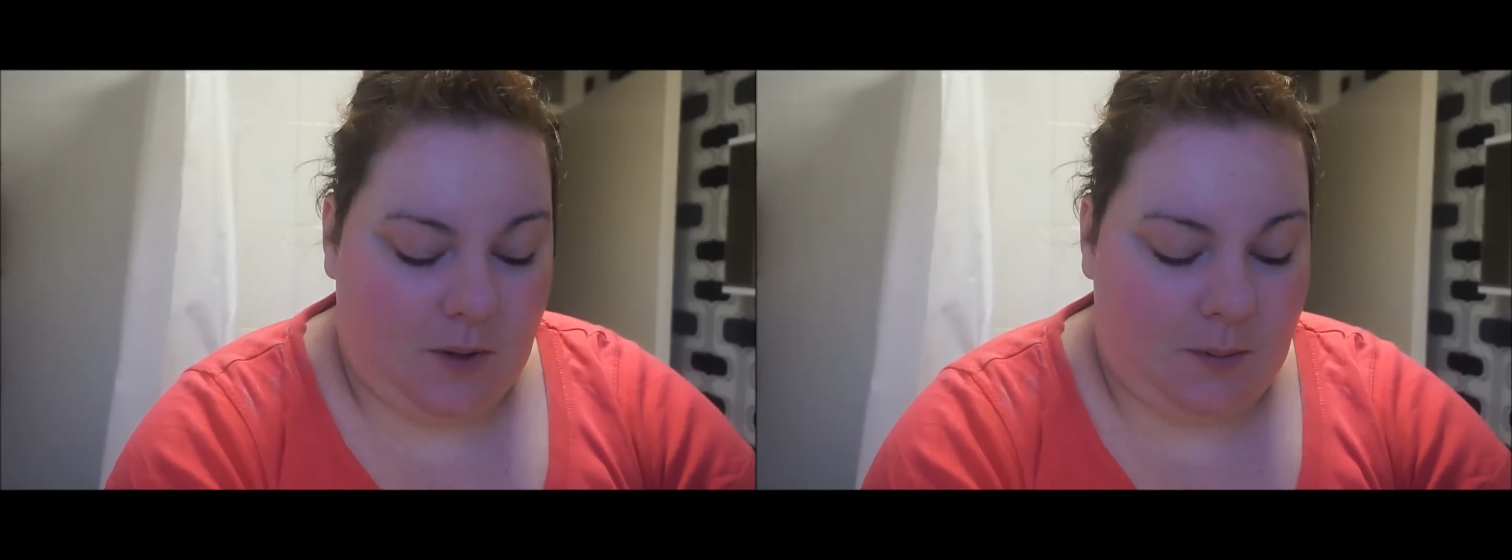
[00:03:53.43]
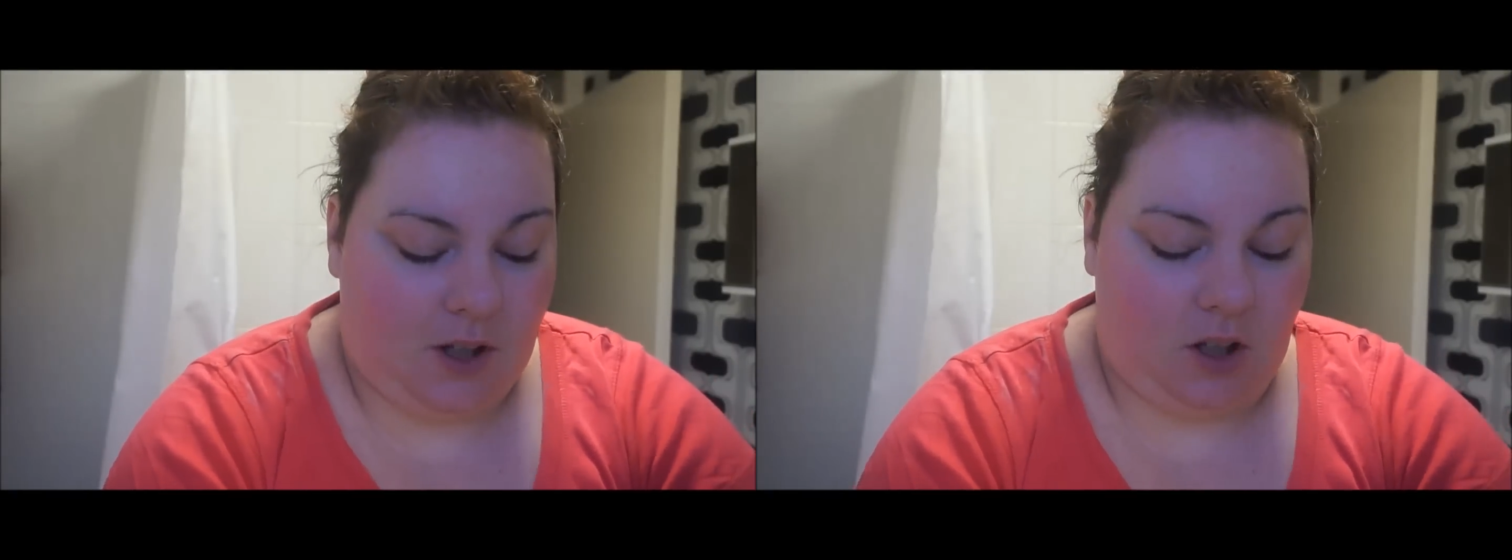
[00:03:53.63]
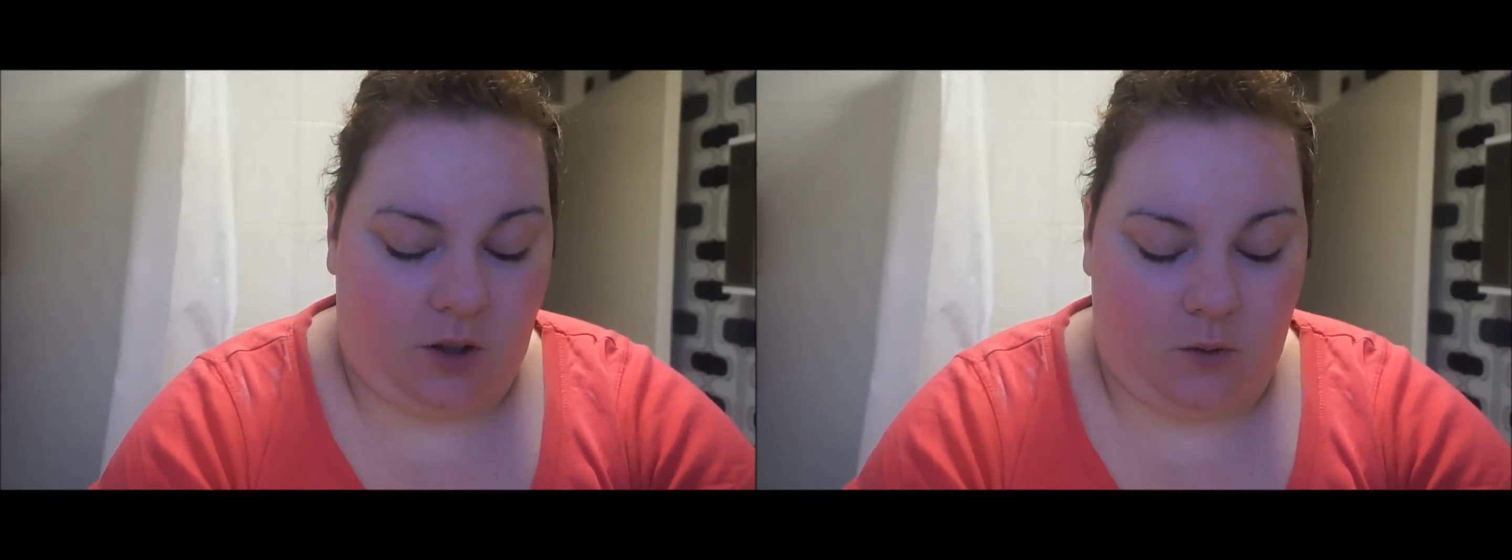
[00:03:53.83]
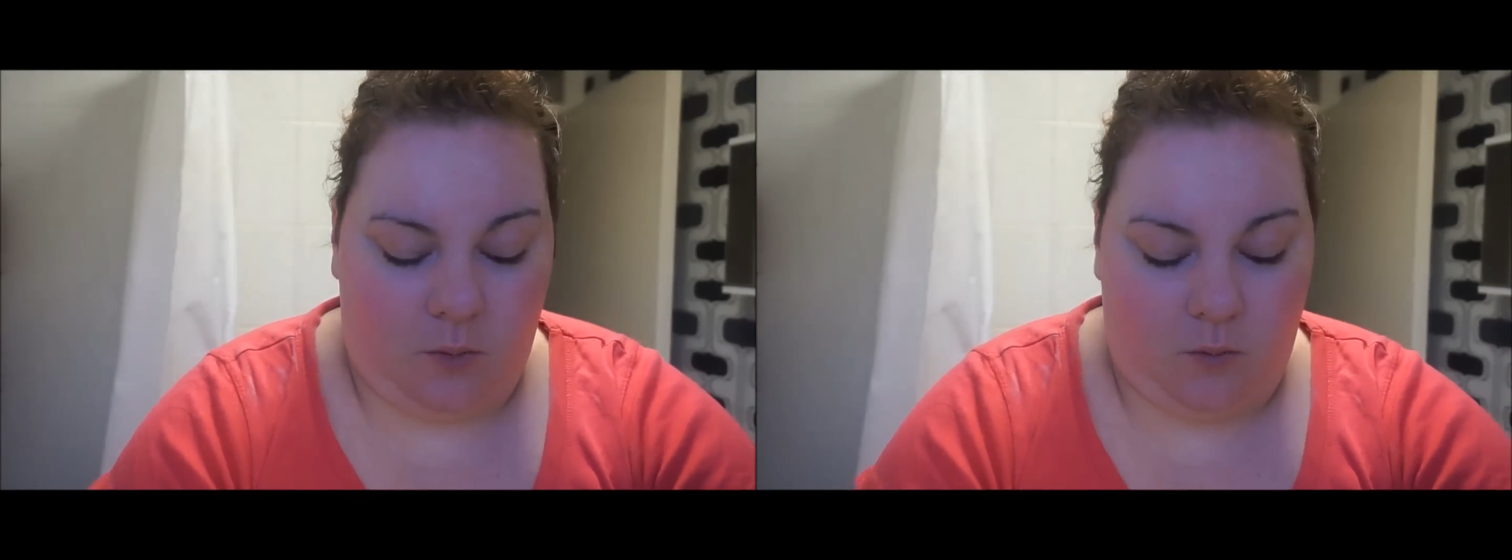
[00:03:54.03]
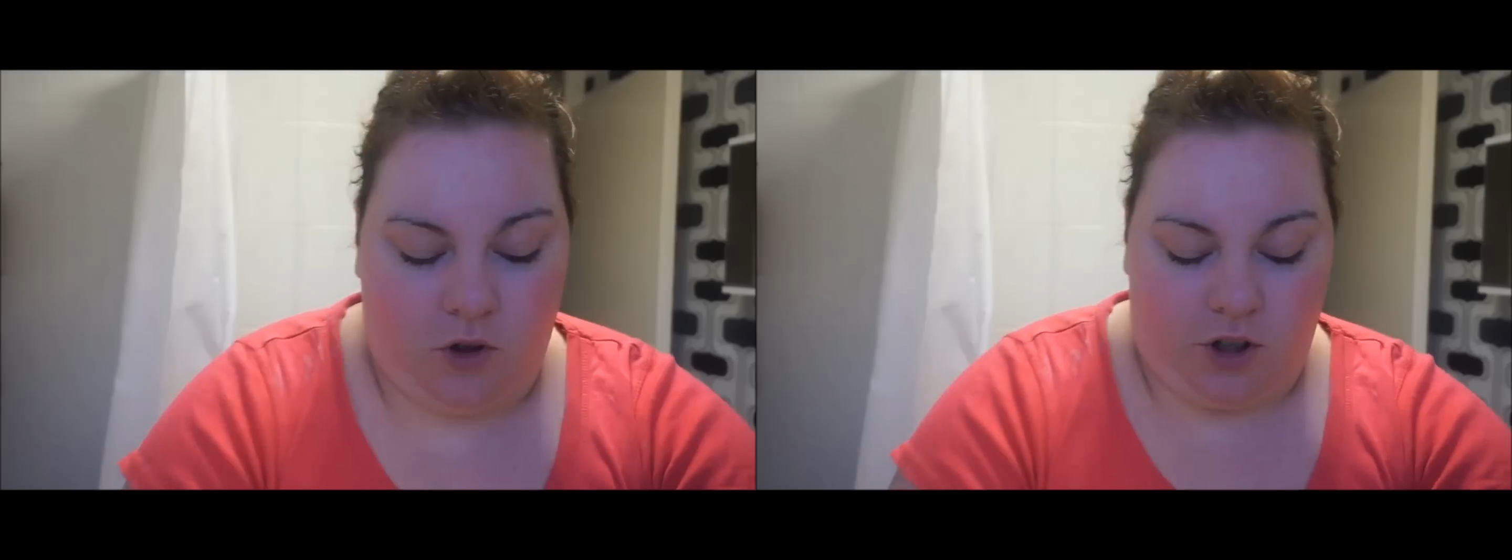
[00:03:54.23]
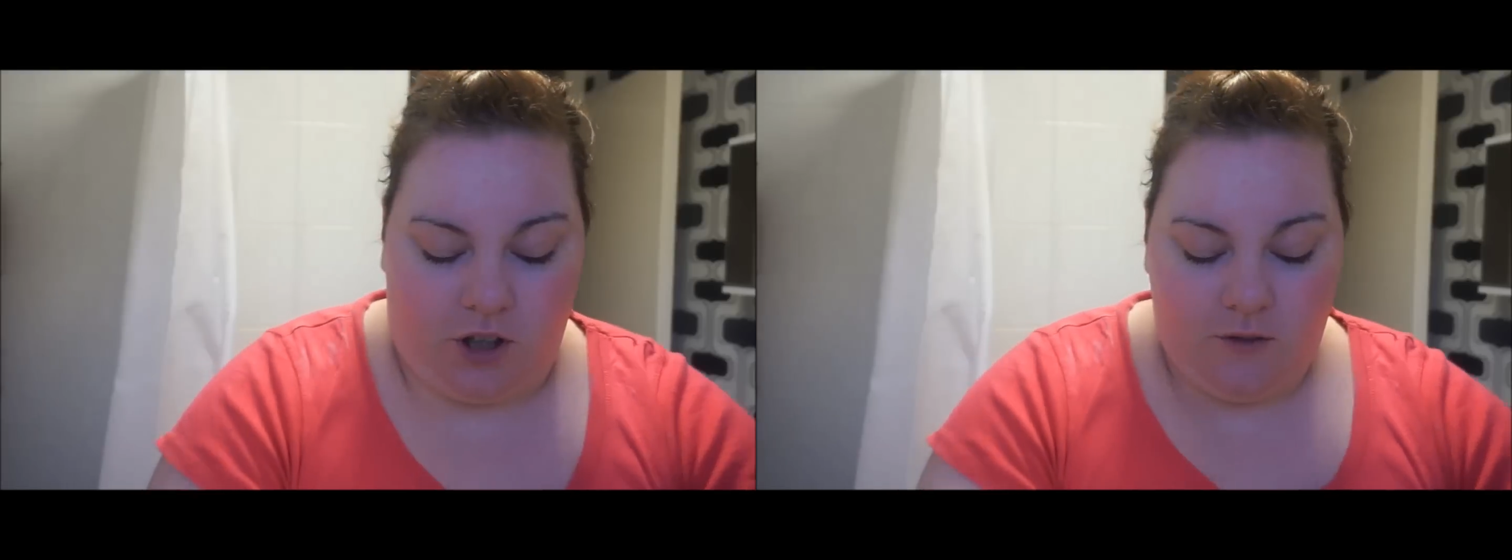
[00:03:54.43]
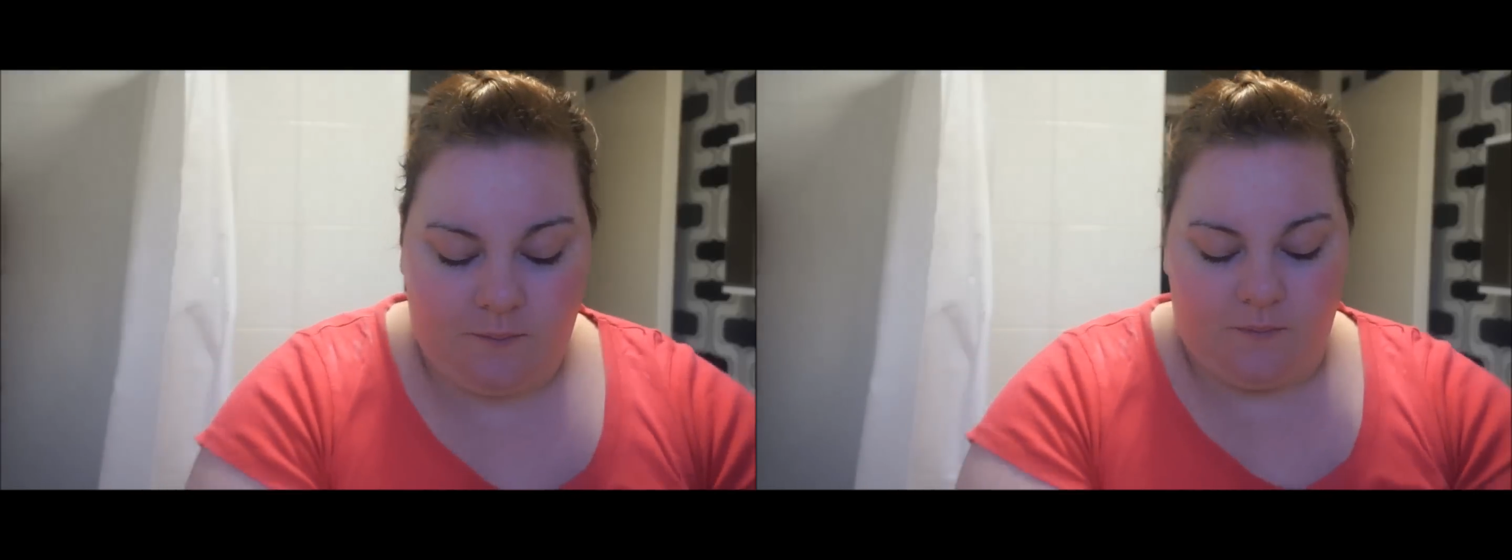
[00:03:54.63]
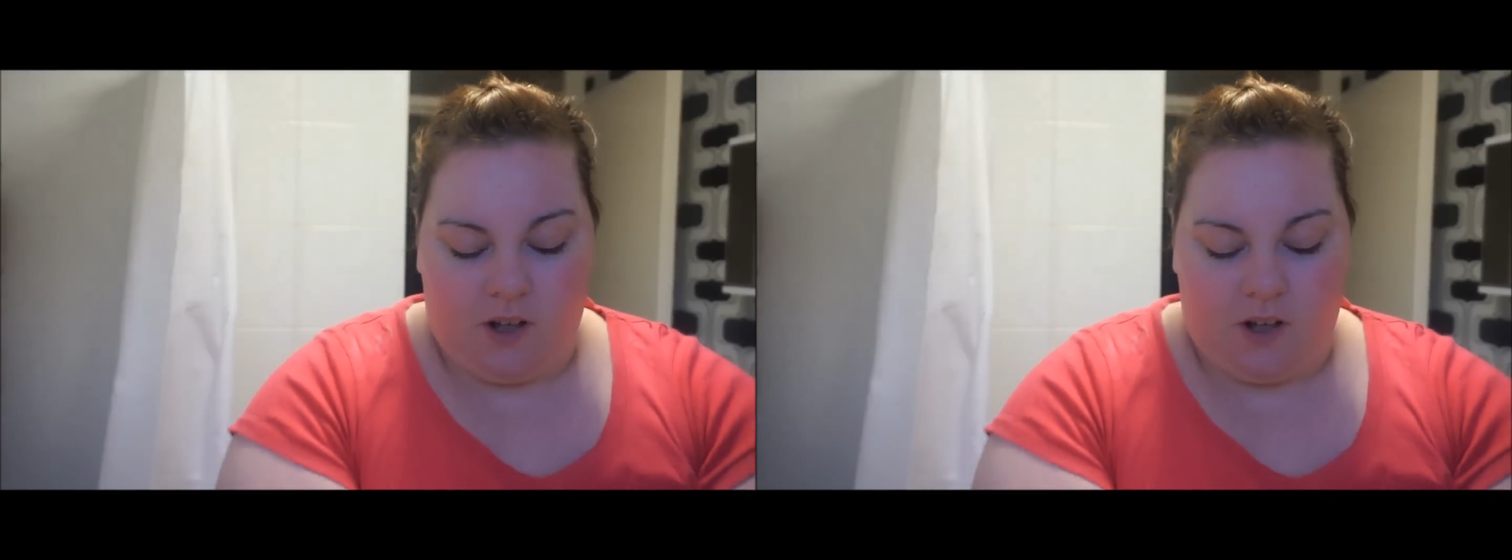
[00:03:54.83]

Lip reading: wee bit of lukewarm water